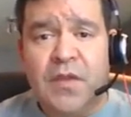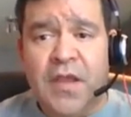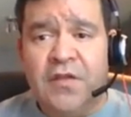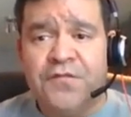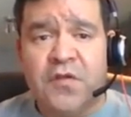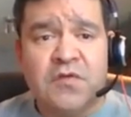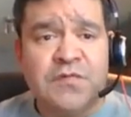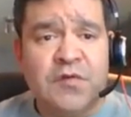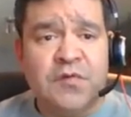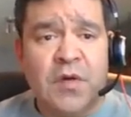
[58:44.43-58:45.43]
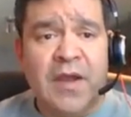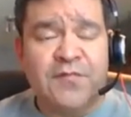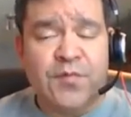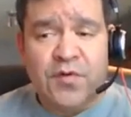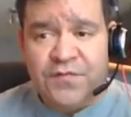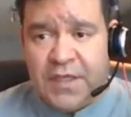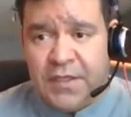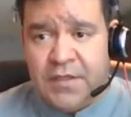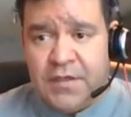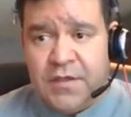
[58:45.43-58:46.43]
And then for those of you who don't have
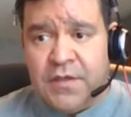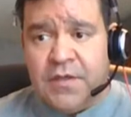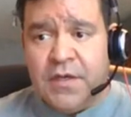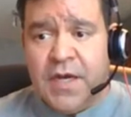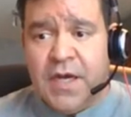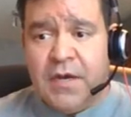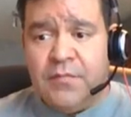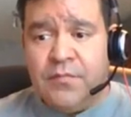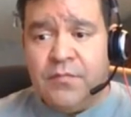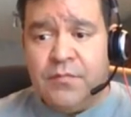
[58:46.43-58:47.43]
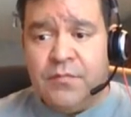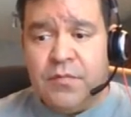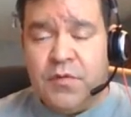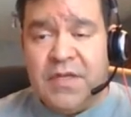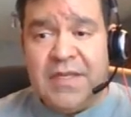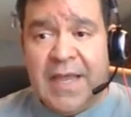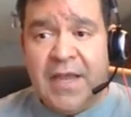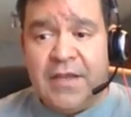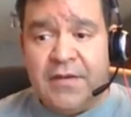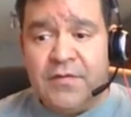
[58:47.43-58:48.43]
Privy, um, you need to
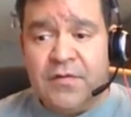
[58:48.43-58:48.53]
get it.